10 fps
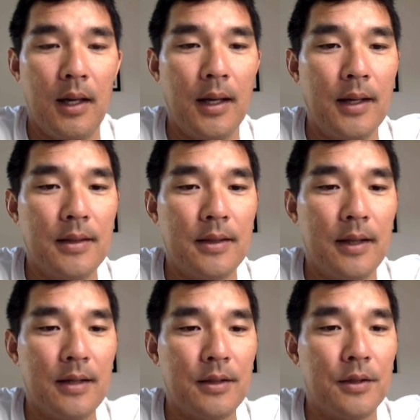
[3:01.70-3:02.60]
and
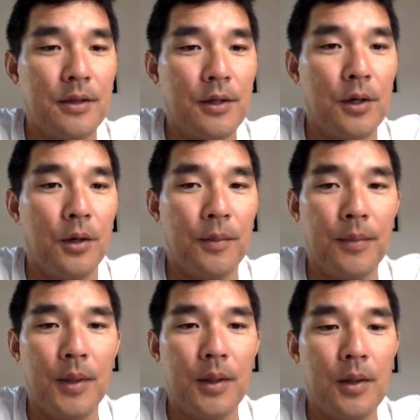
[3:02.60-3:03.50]
that's good to go.
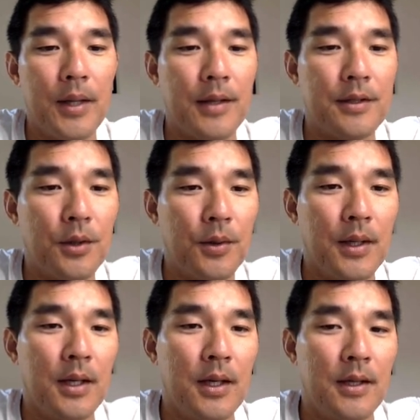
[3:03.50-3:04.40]
Okay,
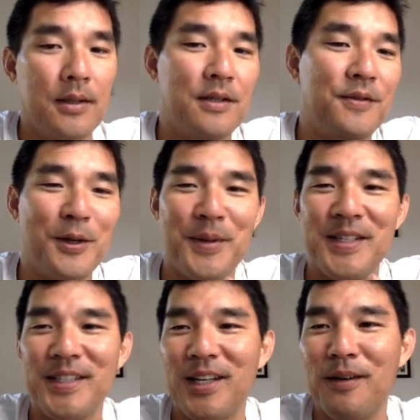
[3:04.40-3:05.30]
so this is very
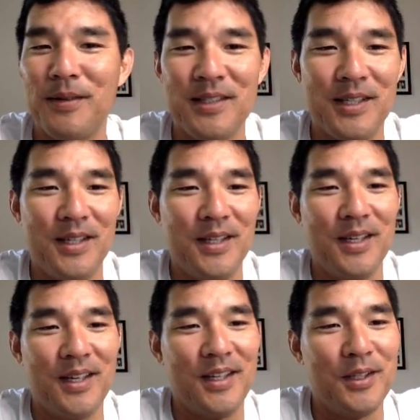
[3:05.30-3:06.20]
basic. Obviously,
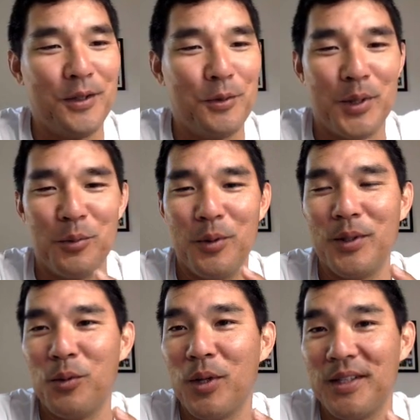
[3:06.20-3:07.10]
you know, you wouldn't
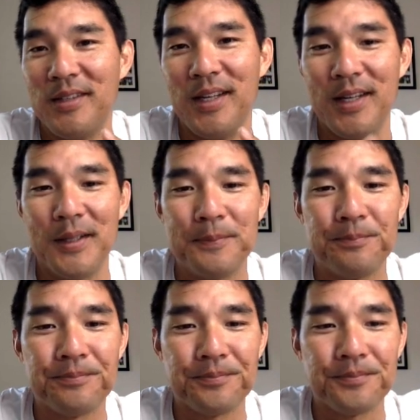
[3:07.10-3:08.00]
only want to take
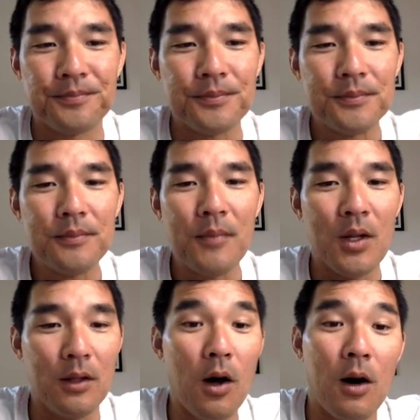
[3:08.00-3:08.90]

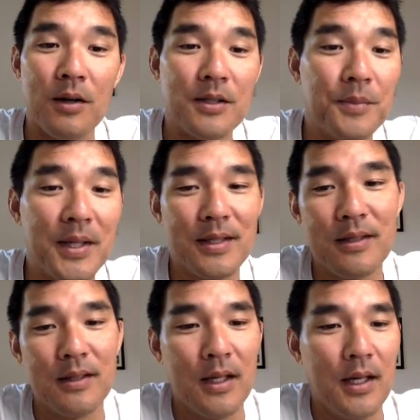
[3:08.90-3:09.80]
longs,
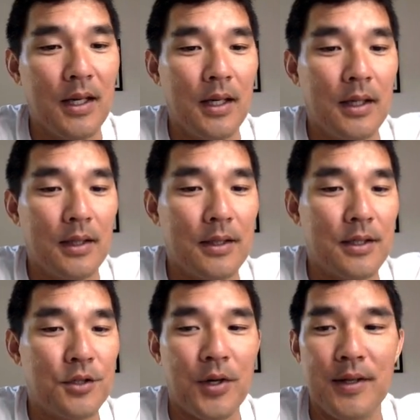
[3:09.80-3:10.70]
but let's
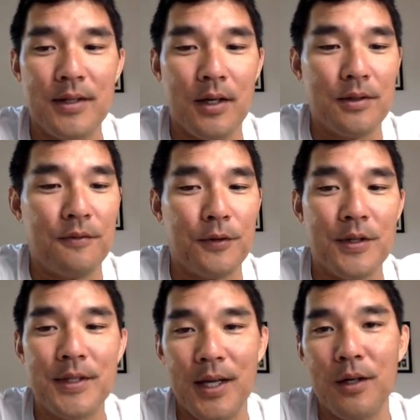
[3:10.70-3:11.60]
just try this out for
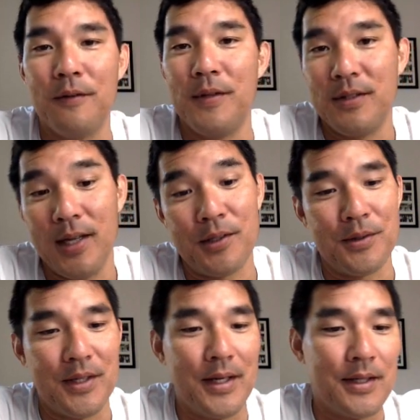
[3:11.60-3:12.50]
the sake of this
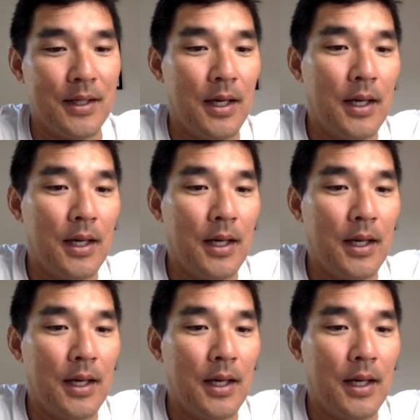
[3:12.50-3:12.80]
exercise.